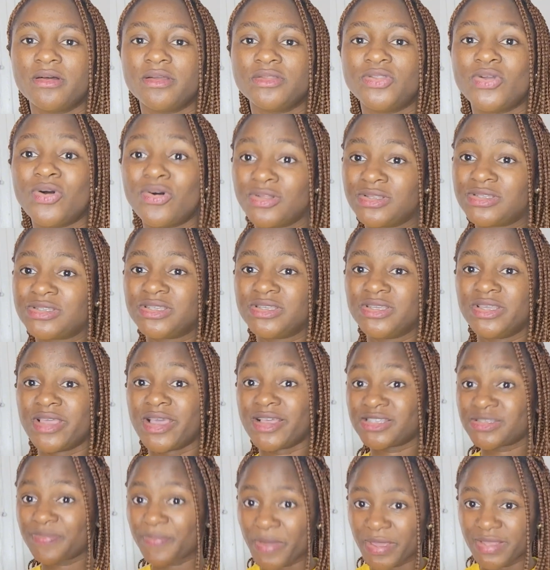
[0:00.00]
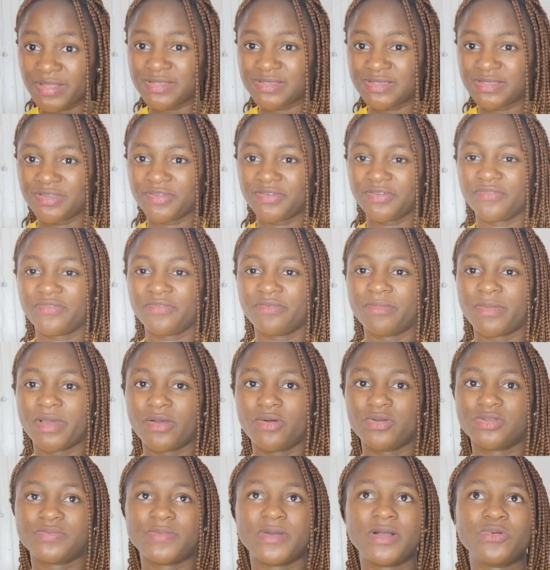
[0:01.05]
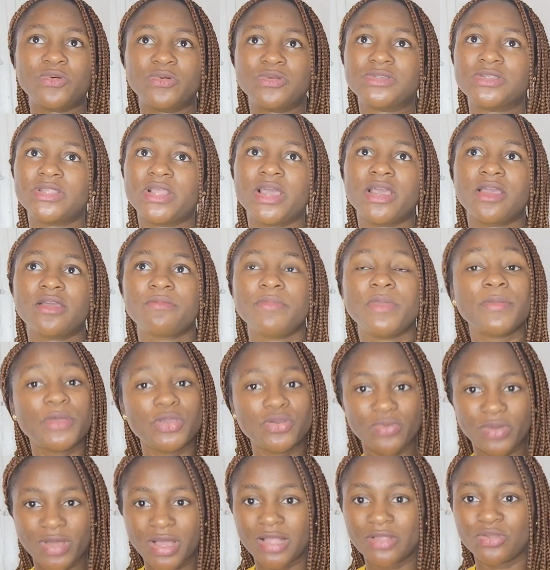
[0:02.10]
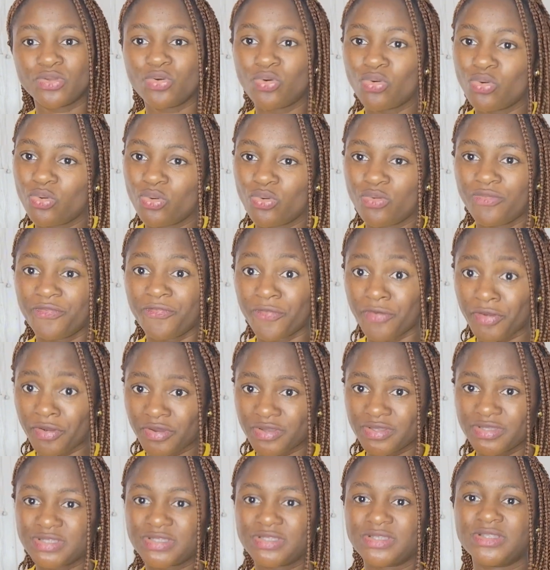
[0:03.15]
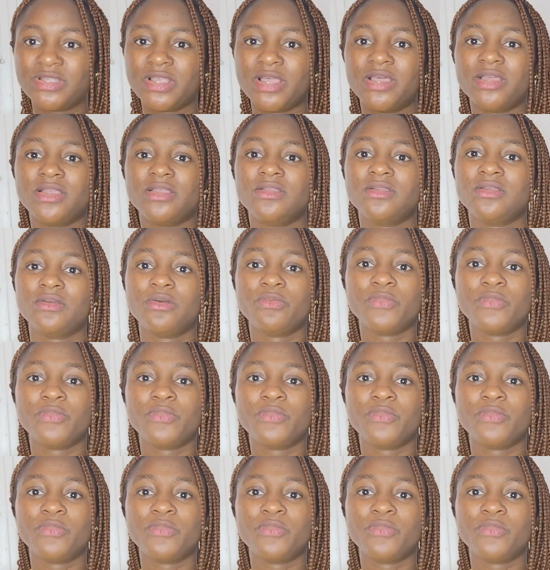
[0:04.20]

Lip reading: daunting, expensive, my husband was like, maybe you can go first, then